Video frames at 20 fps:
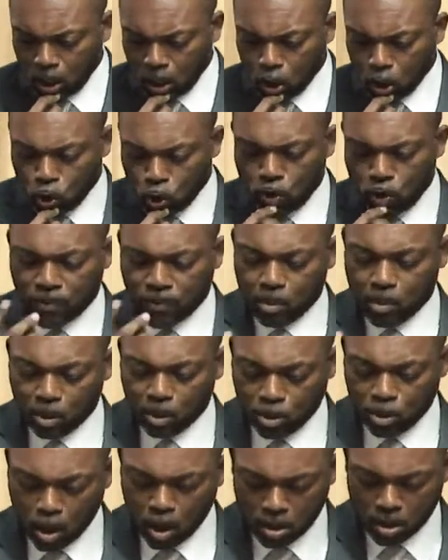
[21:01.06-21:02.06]
you've come
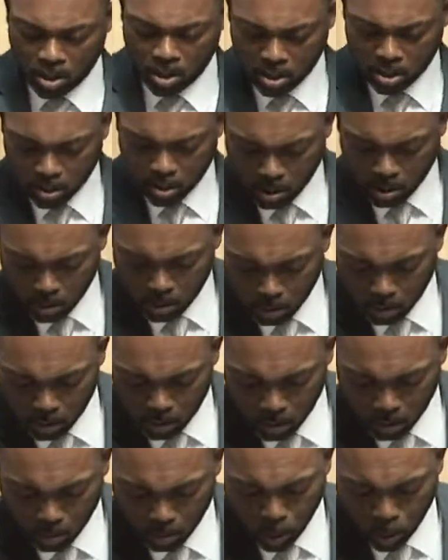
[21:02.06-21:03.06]
across,
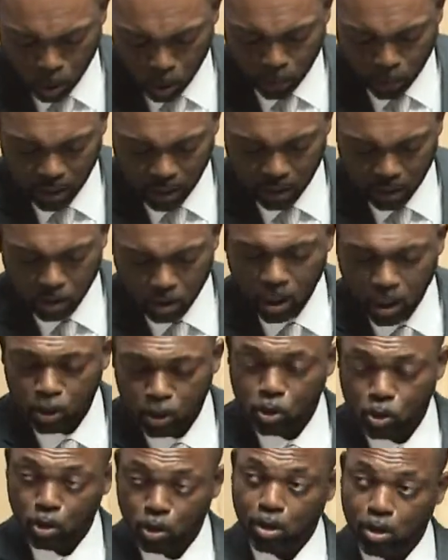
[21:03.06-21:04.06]
both in
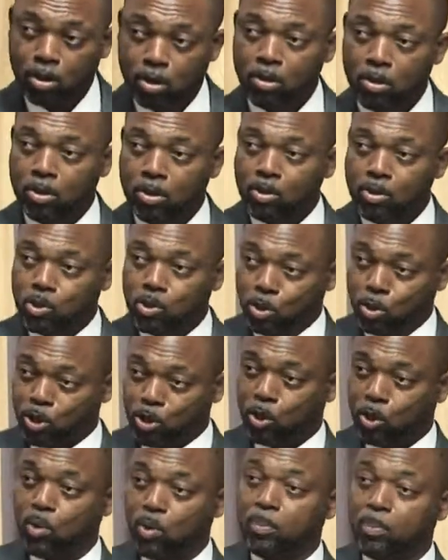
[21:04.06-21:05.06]
your
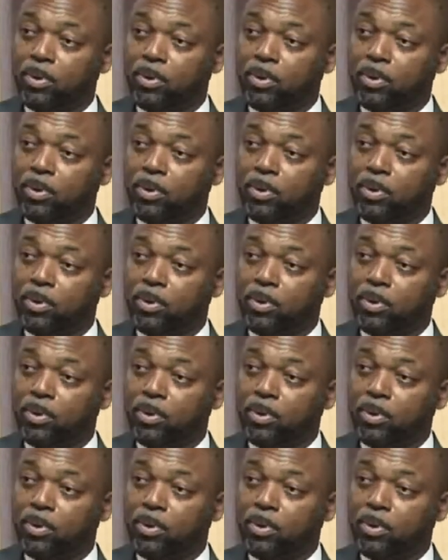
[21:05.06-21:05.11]
social work